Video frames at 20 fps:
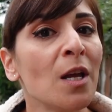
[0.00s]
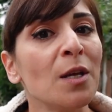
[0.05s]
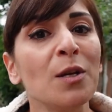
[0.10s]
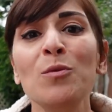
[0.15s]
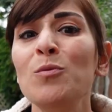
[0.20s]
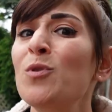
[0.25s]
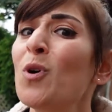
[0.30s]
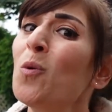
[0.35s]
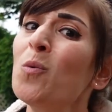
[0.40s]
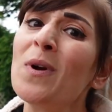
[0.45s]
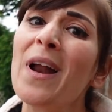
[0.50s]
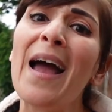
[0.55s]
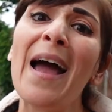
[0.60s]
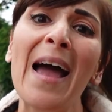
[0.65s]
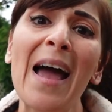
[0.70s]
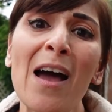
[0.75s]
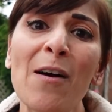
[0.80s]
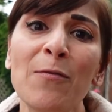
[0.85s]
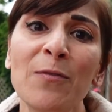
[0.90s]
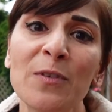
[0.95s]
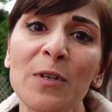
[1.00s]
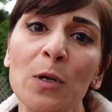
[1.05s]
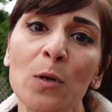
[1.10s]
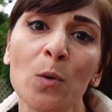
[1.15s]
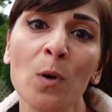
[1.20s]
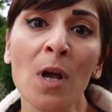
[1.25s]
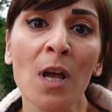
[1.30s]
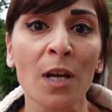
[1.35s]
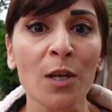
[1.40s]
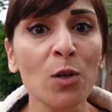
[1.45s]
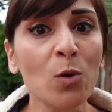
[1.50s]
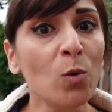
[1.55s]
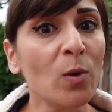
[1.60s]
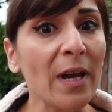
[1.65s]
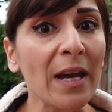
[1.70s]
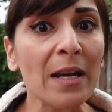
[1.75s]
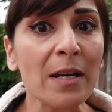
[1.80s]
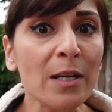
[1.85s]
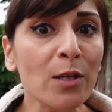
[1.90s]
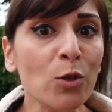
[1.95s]
You don't have to. You
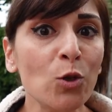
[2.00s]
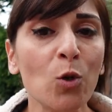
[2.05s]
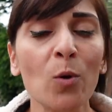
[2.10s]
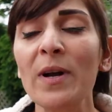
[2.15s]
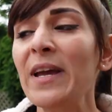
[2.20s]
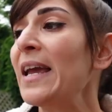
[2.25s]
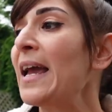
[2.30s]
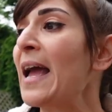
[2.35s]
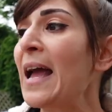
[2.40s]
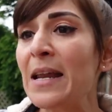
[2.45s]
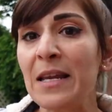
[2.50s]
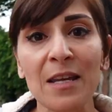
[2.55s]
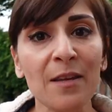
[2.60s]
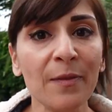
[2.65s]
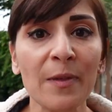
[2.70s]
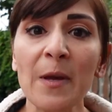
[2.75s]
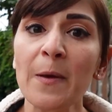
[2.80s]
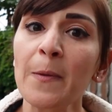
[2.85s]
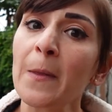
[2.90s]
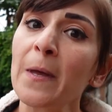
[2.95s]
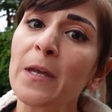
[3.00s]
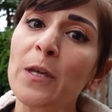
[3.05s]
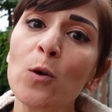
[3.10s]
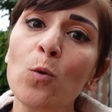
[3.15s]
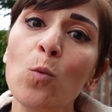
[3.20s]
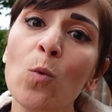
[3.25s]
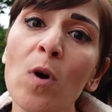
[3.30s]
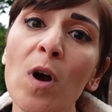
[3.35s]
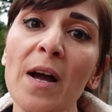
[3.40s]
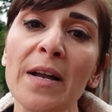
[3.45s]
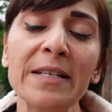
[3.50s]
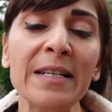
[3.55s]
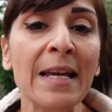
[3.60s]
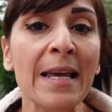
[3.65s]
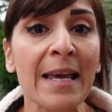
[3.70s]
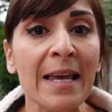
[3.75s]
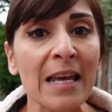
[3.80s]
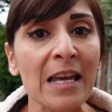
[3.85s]
can enjoy anything that you want.